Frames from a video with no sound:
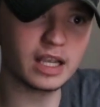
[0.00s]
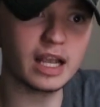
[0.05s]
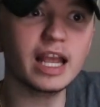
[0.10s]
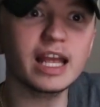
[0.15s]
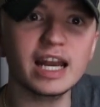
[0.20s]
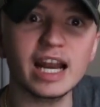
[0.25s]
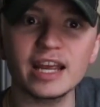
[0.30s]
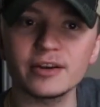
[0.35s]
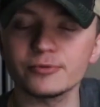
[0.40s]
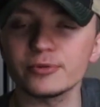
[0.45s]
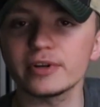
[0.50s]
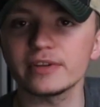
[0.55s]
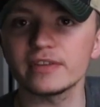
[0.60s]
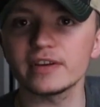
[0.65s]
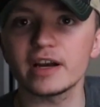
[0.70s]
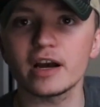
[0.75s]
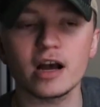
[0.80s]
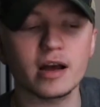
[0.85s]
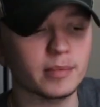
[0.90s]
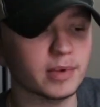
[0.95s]
and I'd read
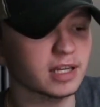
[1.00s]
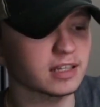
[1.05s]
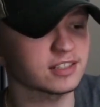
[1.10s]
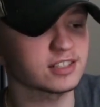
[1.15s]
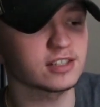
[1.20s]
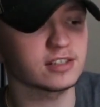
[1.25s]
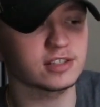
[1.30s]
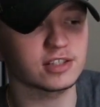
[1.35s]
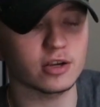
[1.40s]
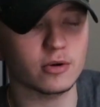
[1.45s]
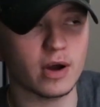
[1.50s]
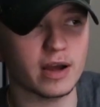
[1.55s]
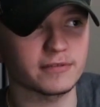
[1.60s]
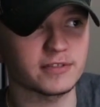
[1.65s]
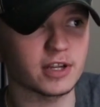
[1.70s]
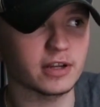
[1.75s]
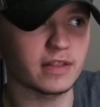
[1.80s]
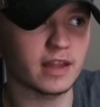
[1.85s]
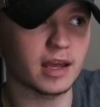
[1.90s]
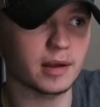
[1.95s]
the comments. So I've
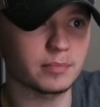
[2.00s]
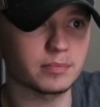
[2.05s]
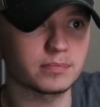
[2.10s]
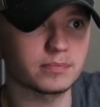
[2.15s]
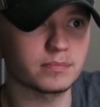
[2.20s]
done that.